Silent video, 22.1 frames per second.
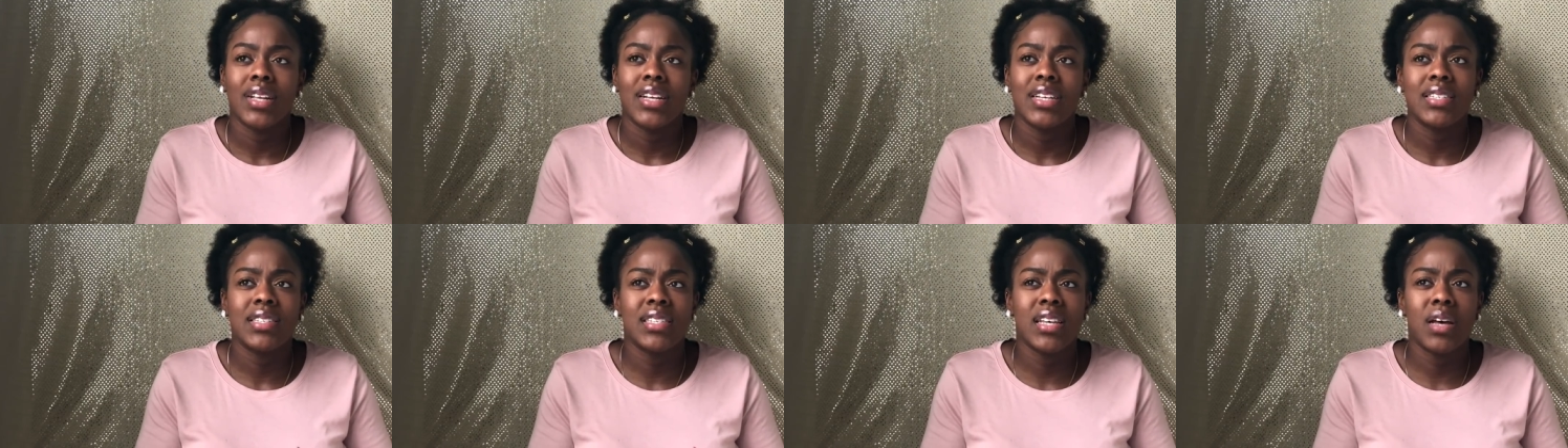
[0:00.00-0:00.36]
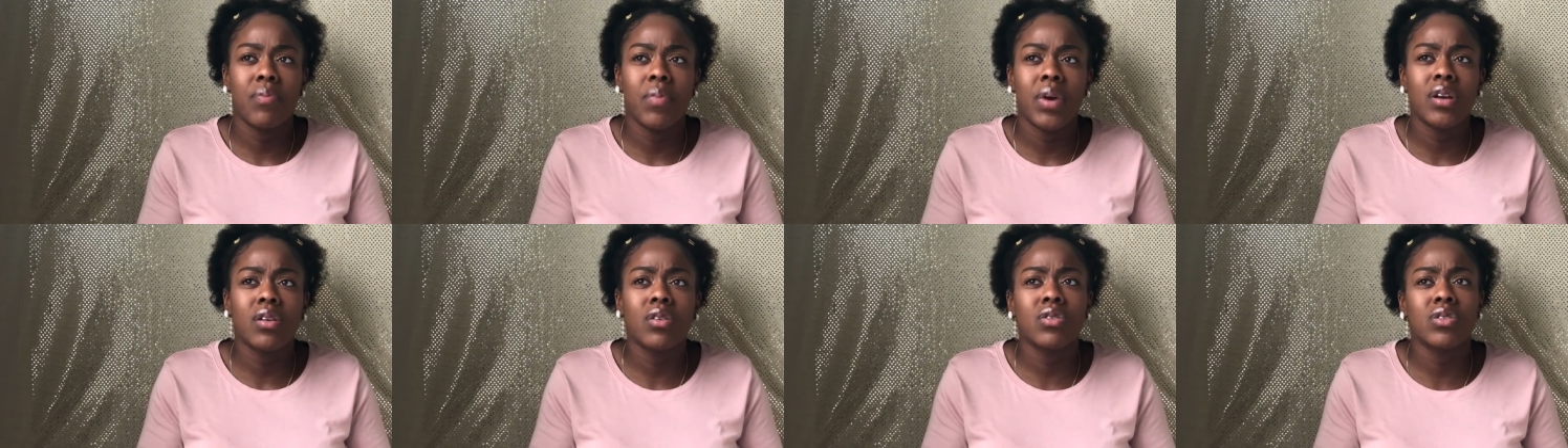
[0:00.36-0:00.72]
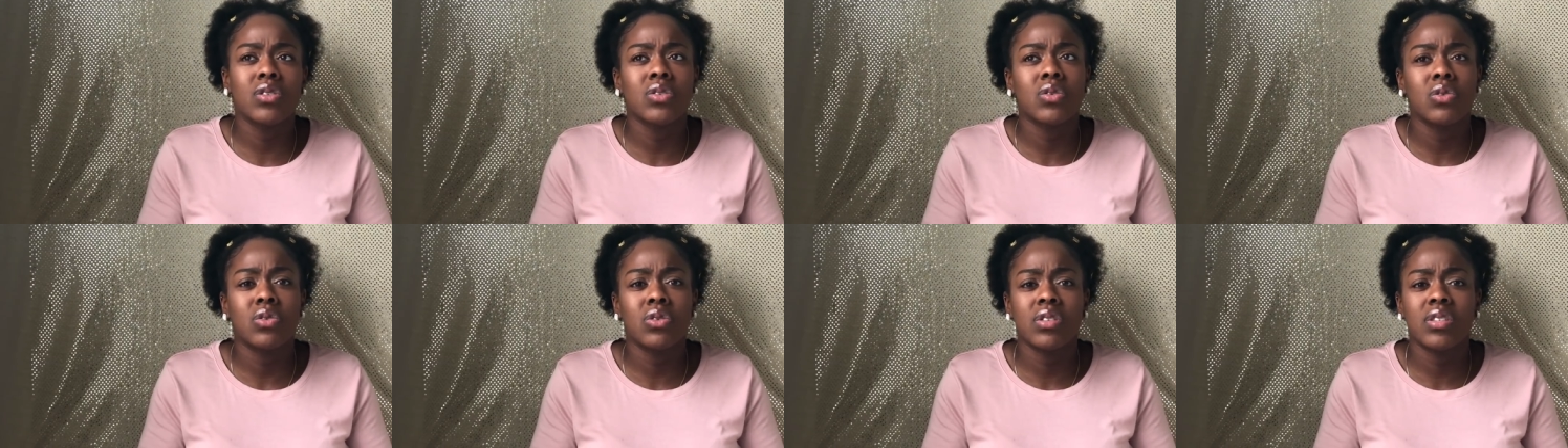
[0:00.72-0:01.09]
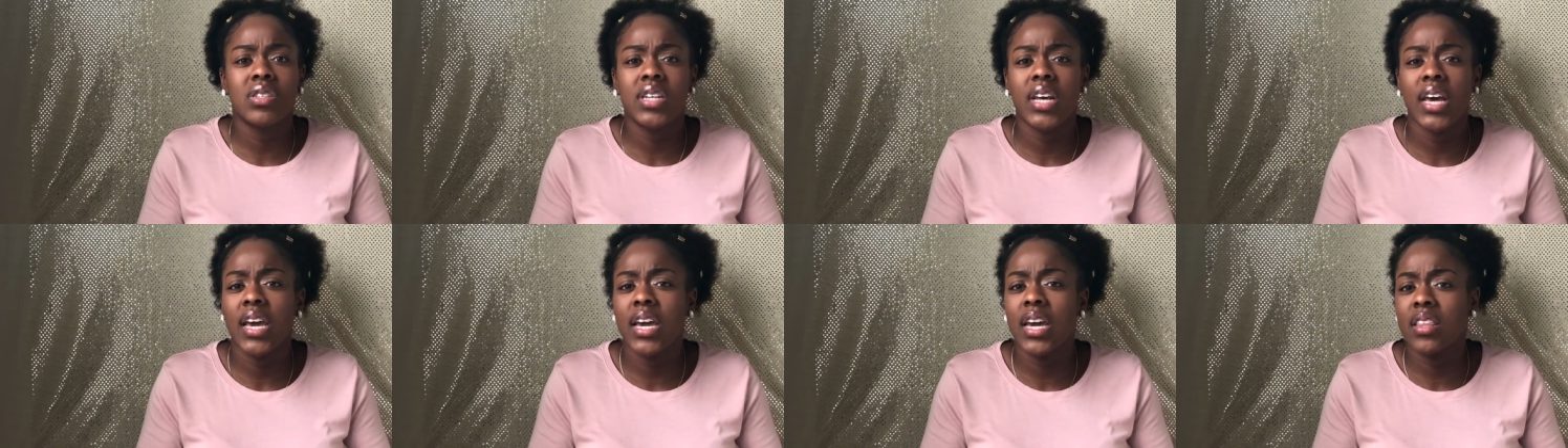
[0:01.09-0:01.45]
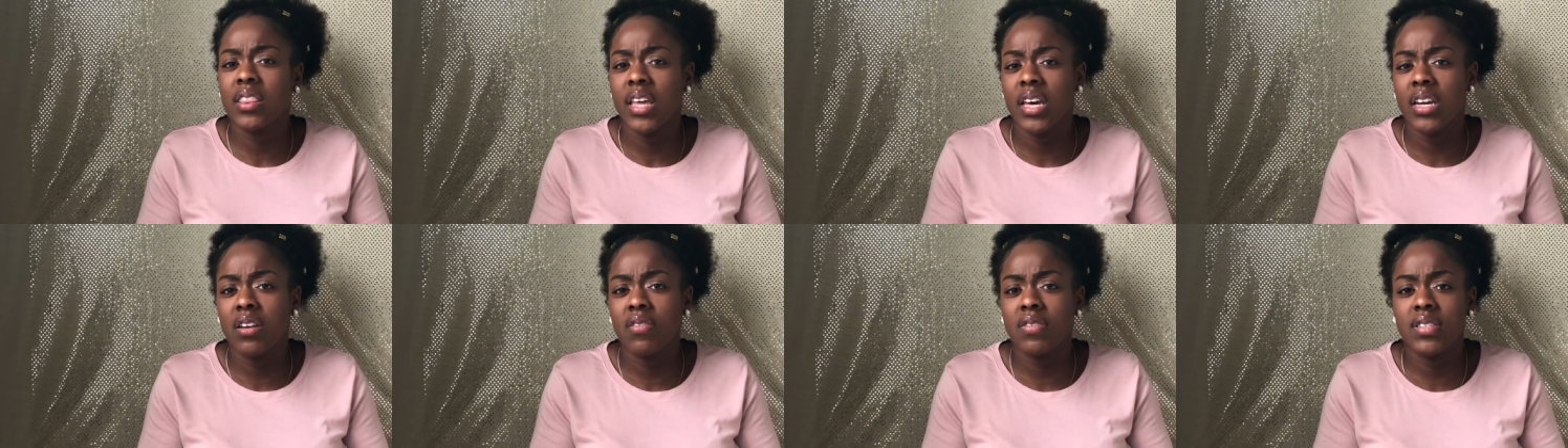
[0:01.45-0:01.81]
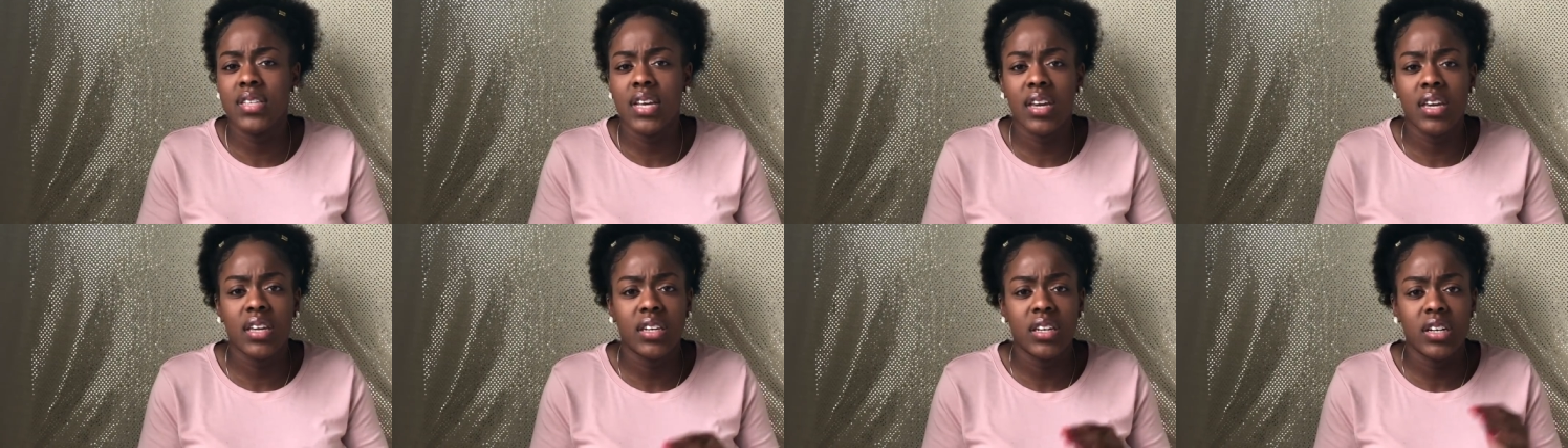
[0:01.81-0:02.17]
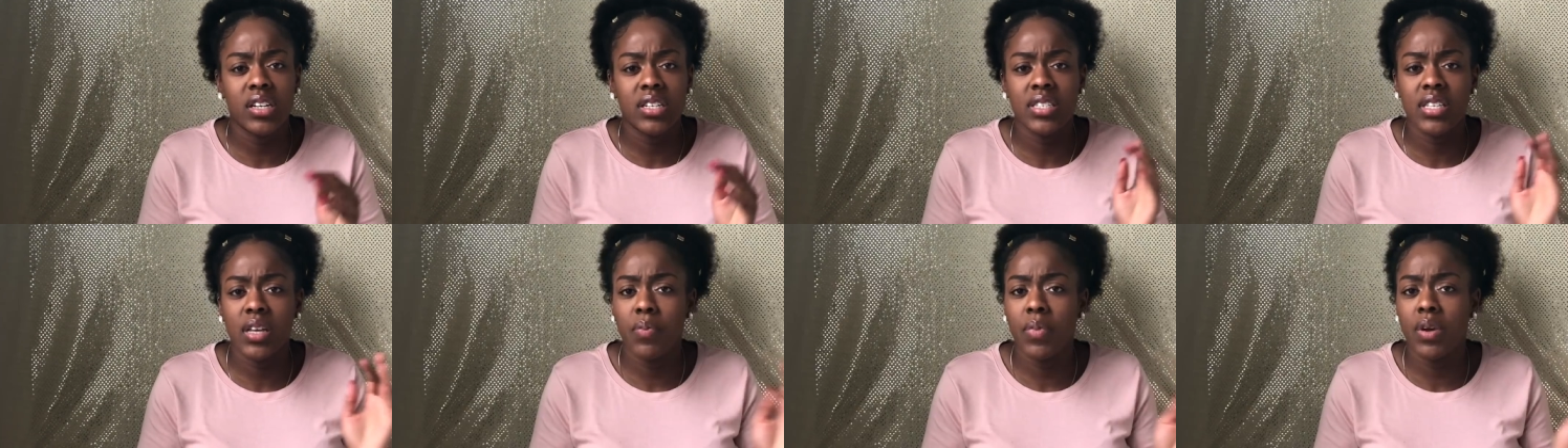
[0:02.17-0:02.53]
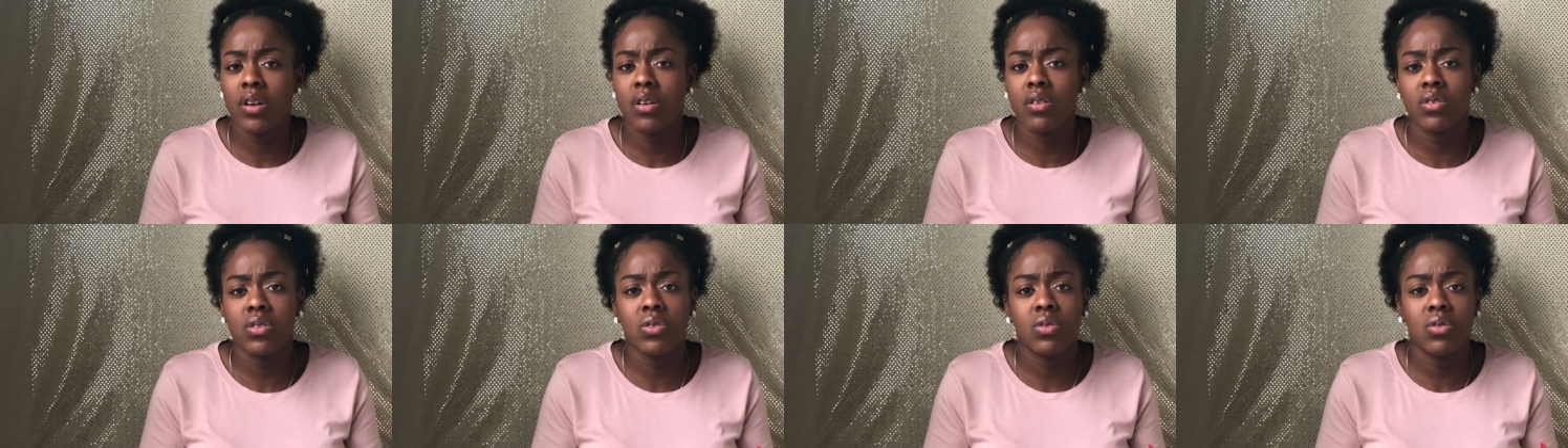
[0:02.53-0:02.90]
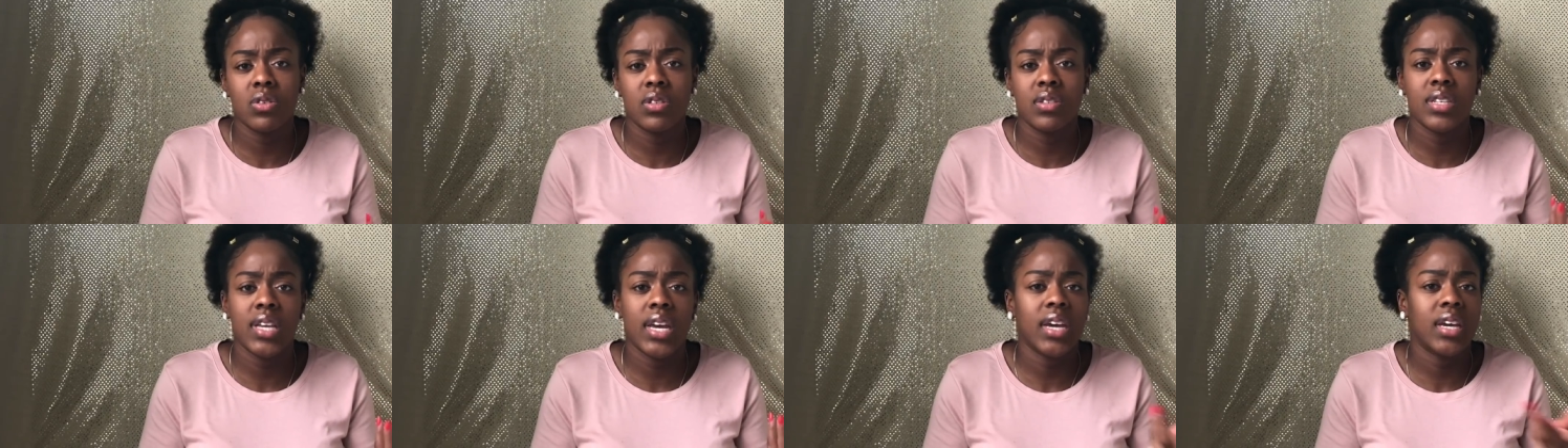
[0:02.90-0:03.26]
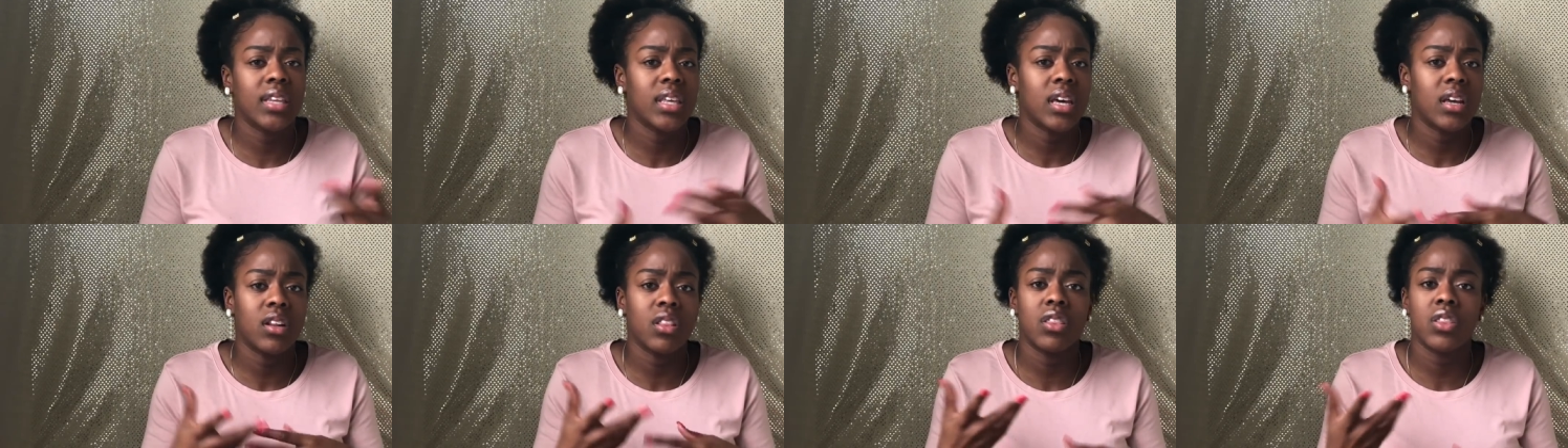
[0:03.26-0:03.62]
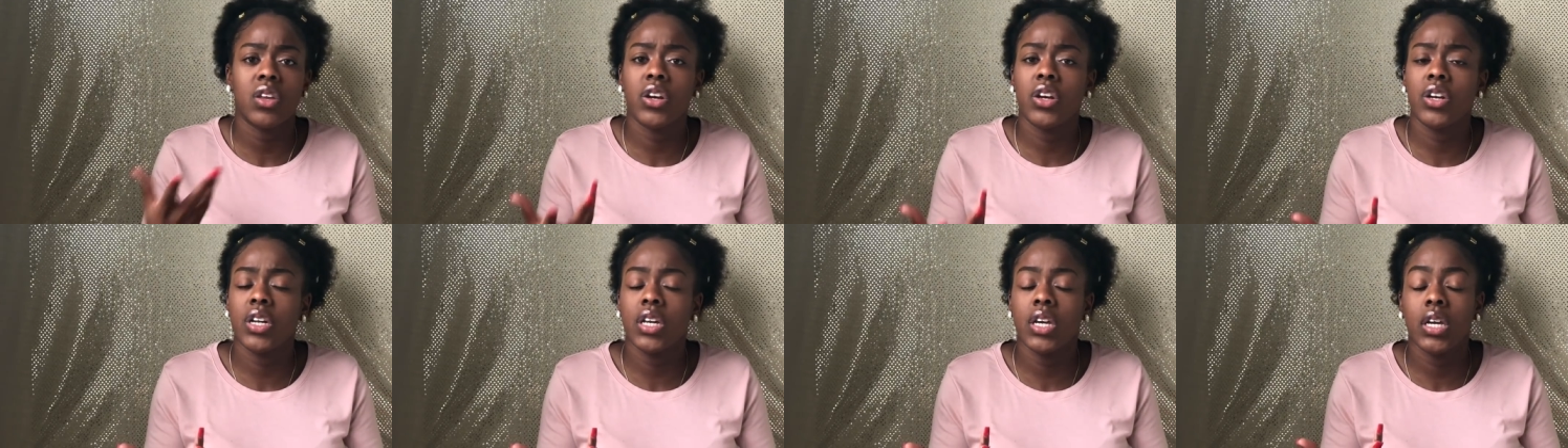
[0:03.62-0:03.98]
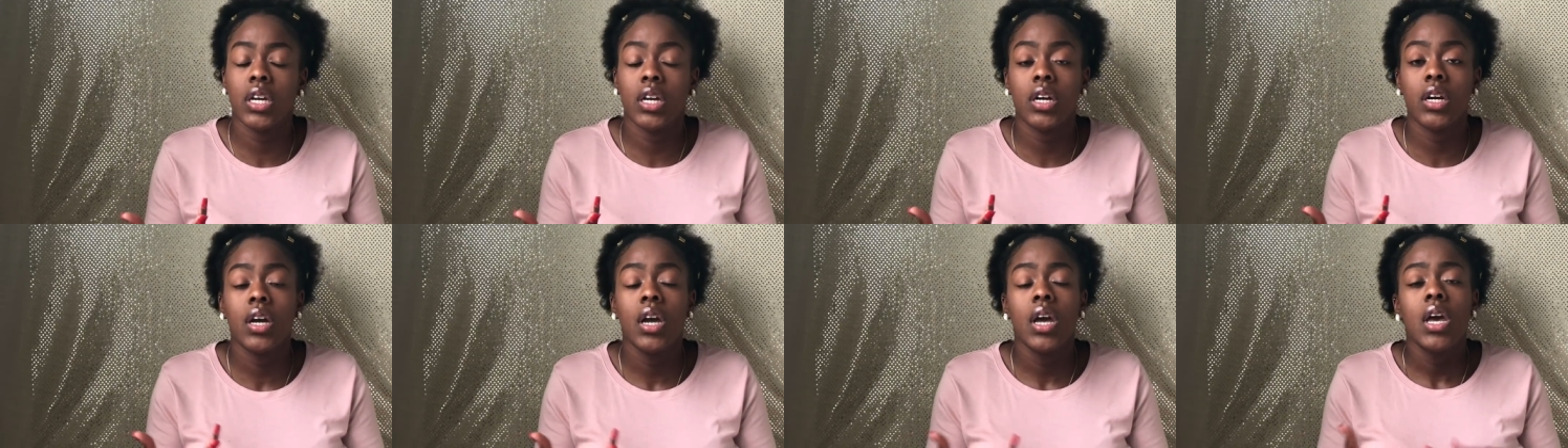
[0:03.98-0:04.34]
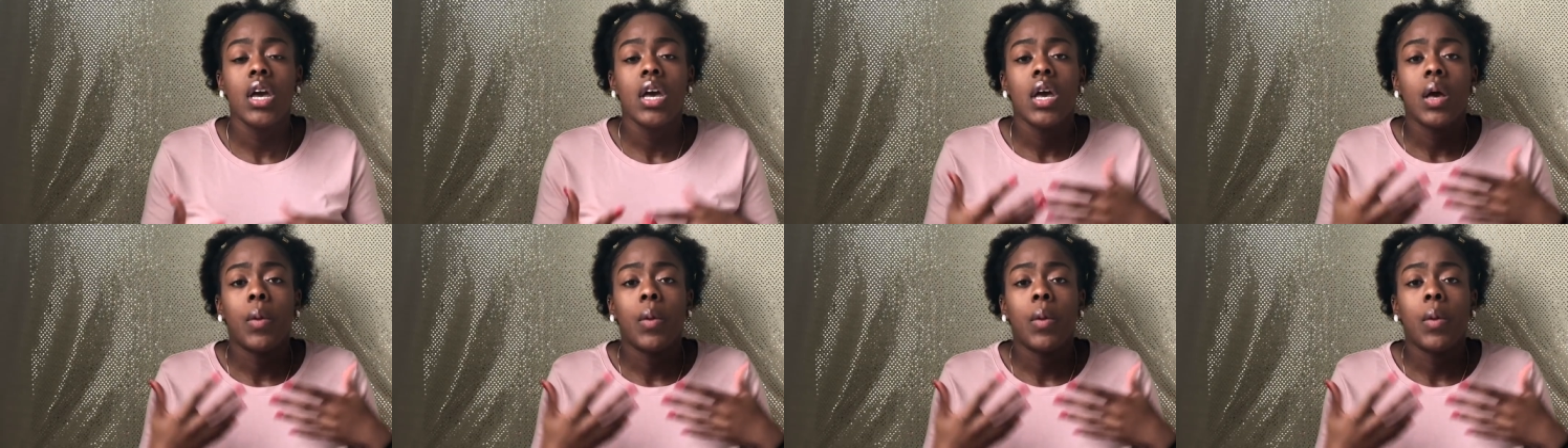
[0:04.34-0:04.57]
some medical schools take at the end of second year, some medical schools take at the end of third year.